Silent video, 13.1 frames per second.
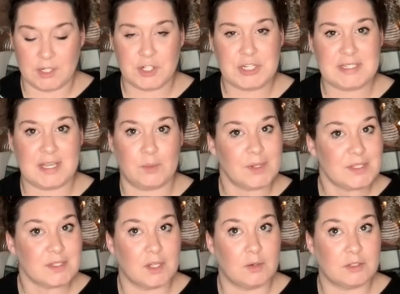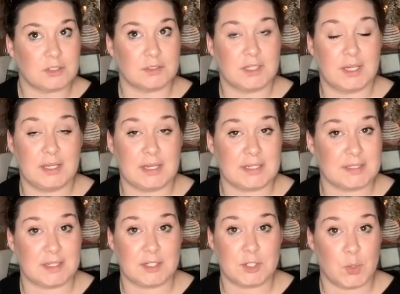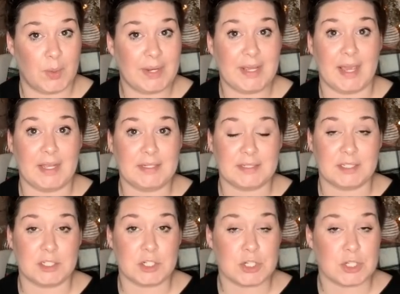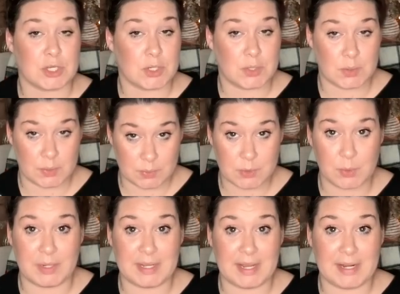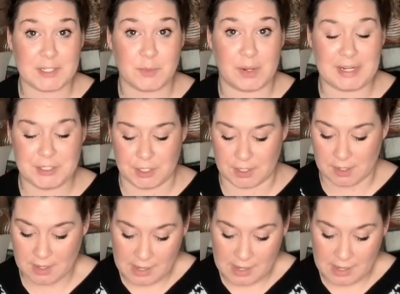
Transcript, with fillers: She said, what's the lowest you'll take? I said 28 and so 28 is what I took.